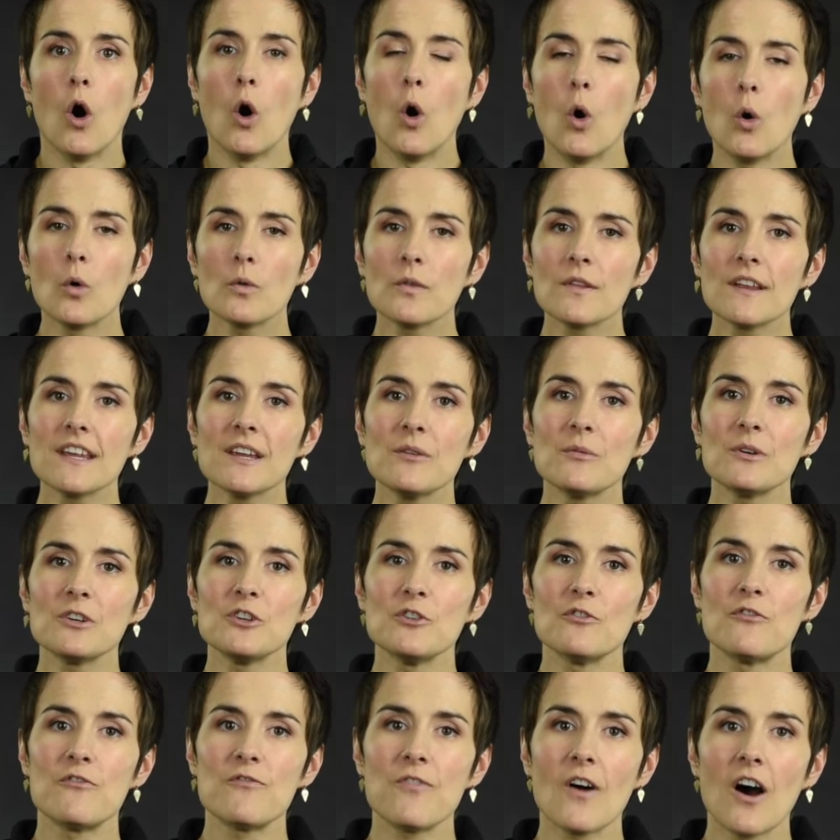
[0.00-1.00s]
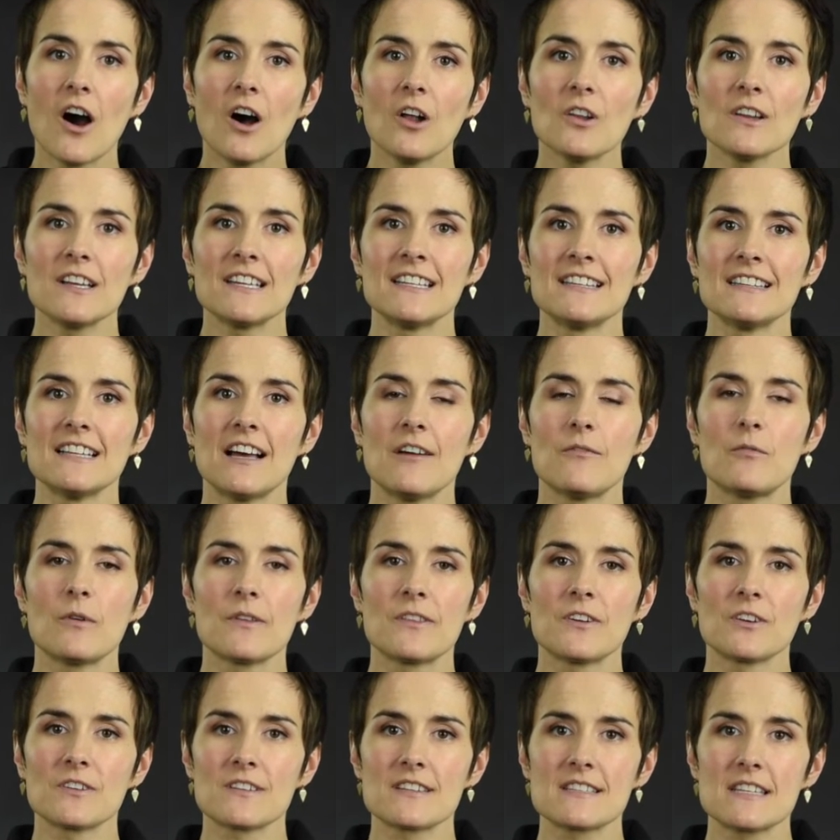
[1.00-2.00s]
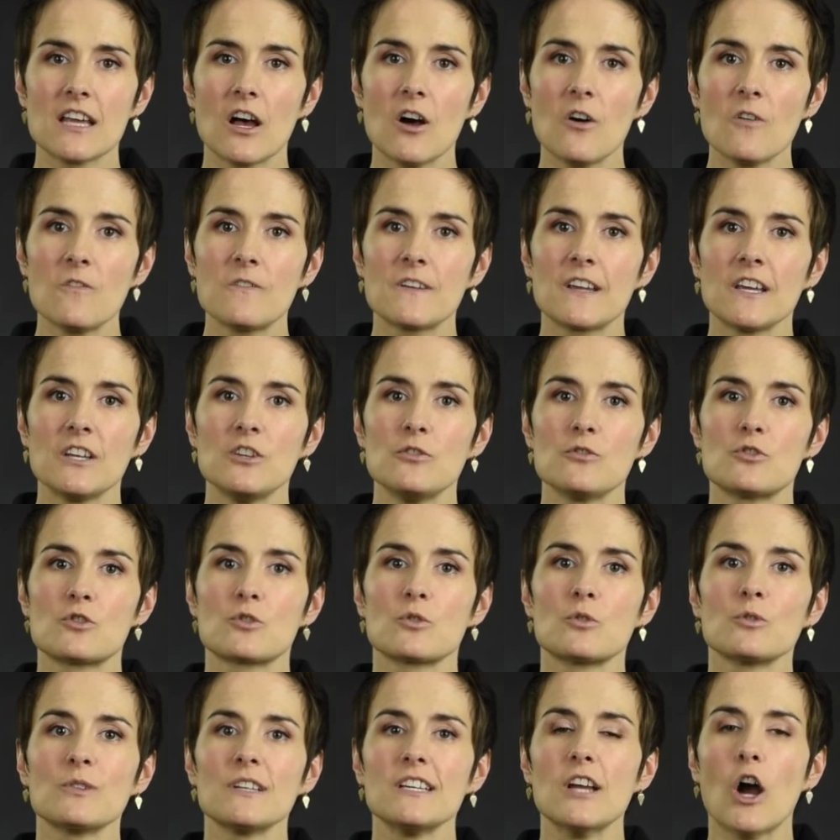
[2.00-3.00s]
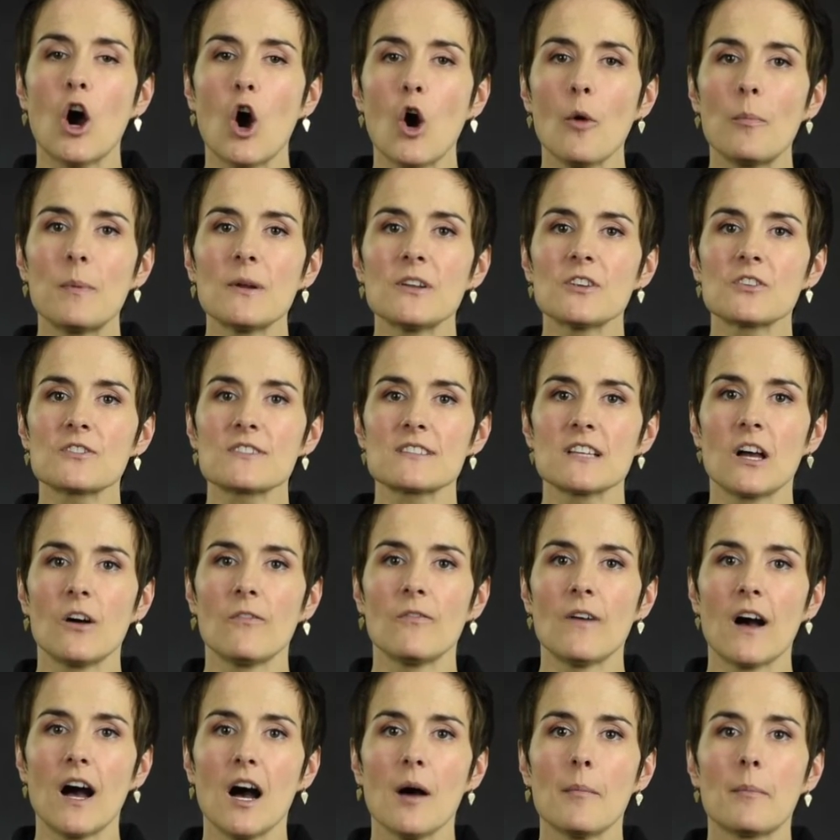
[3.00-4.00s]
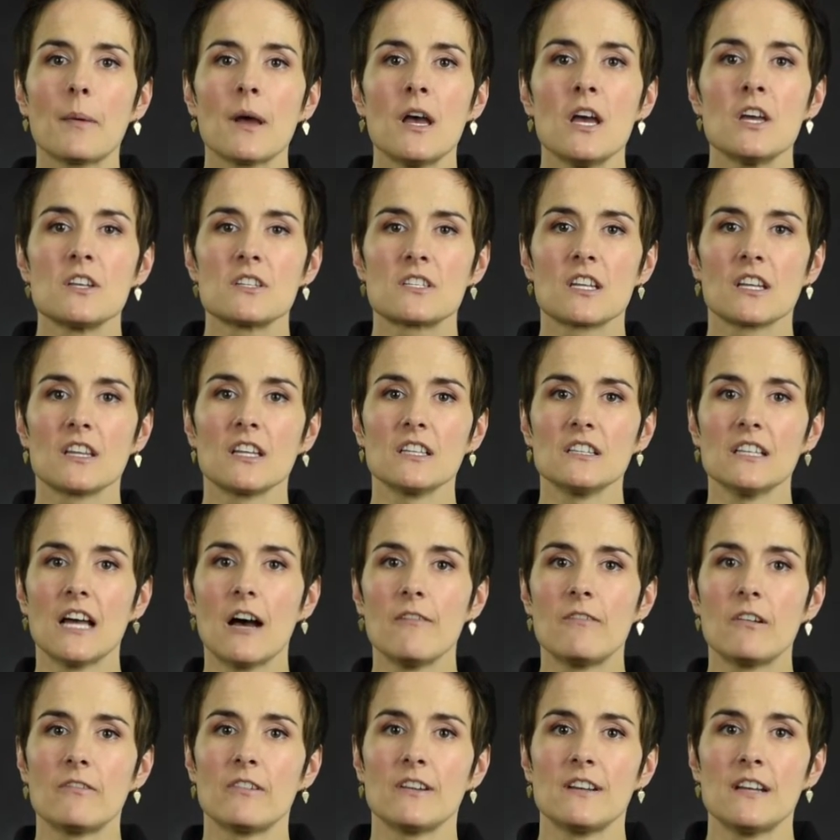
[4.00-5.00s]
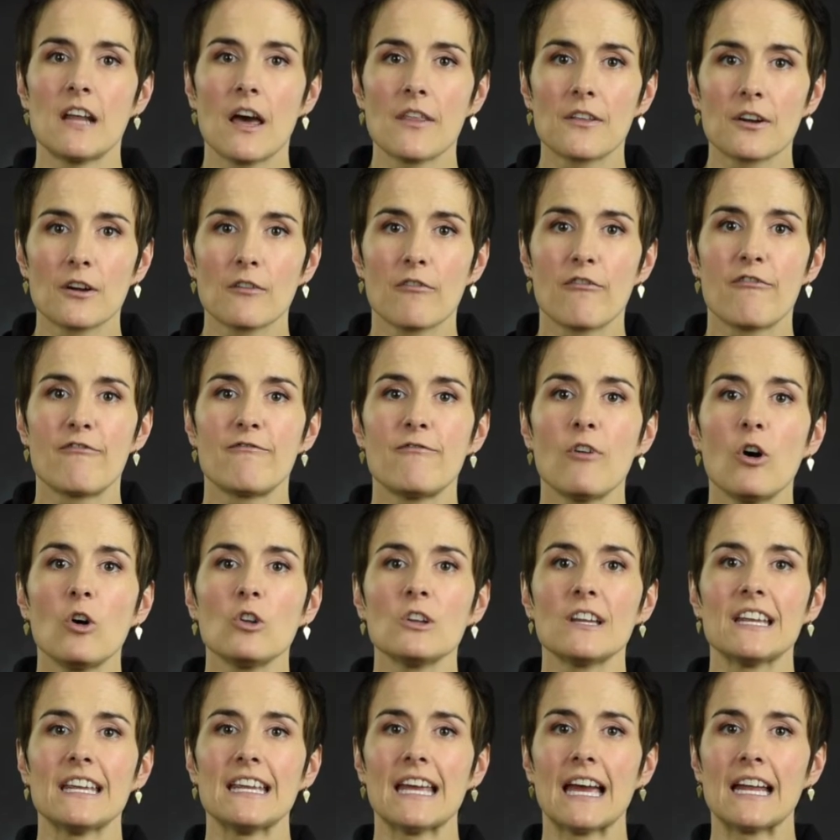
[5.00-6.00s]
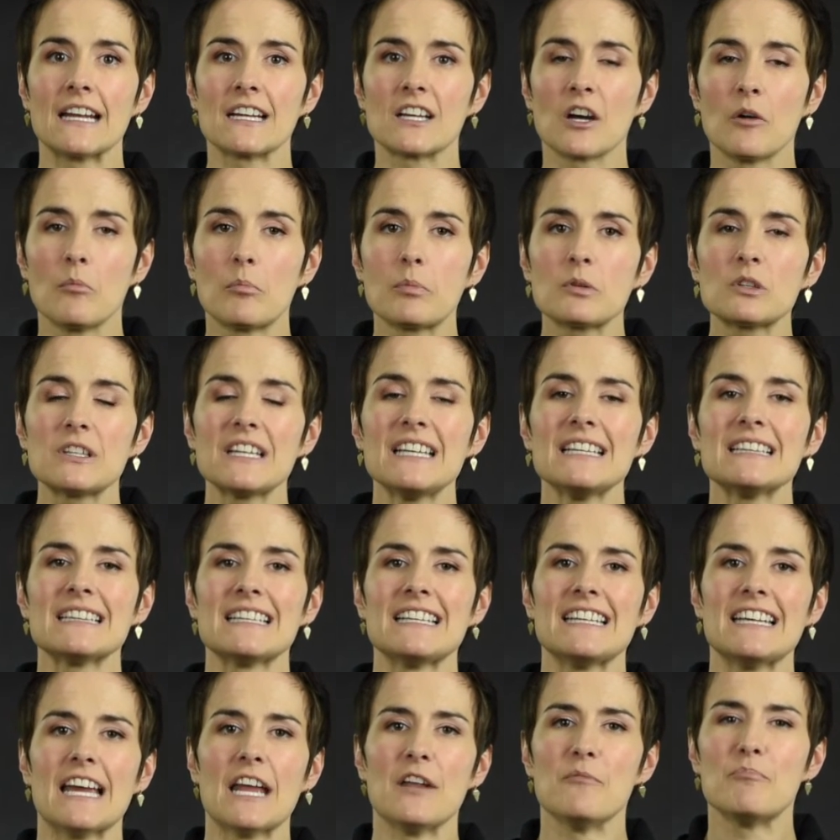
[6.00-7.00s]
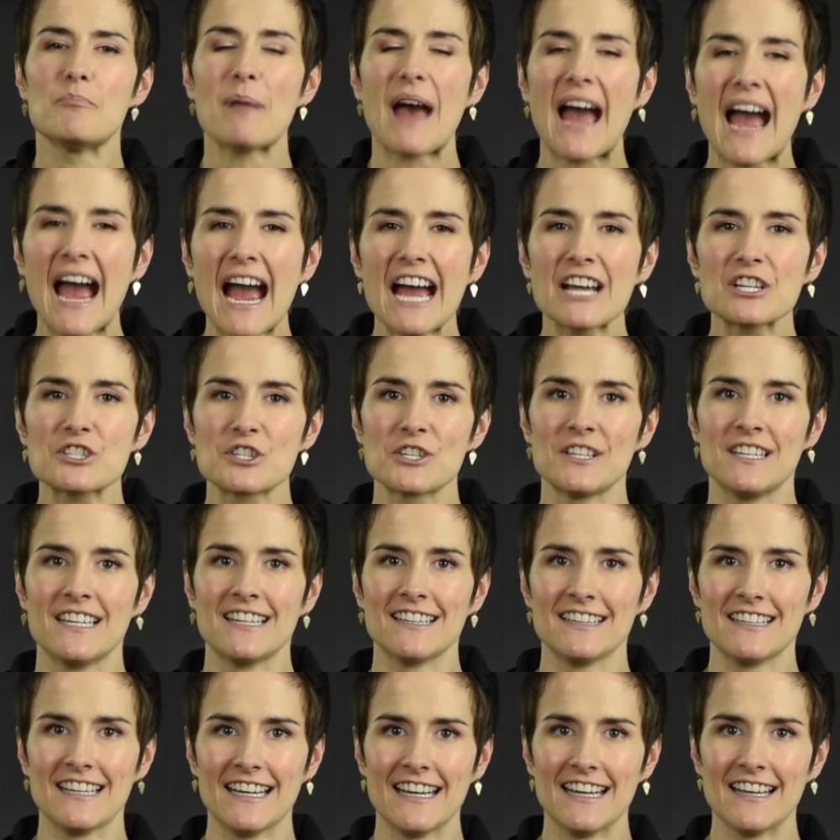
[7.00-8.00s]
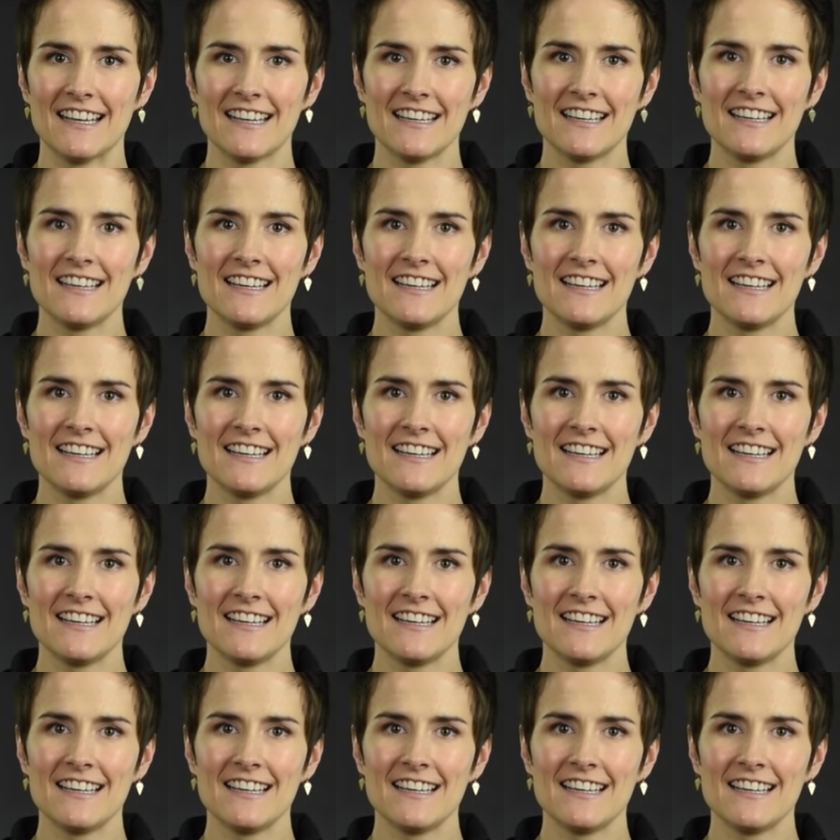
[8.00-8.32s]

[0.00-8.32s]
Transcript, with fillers: Only when you fall in love with yourself can you truly open yourself up to the love of another fully and completely and passionately.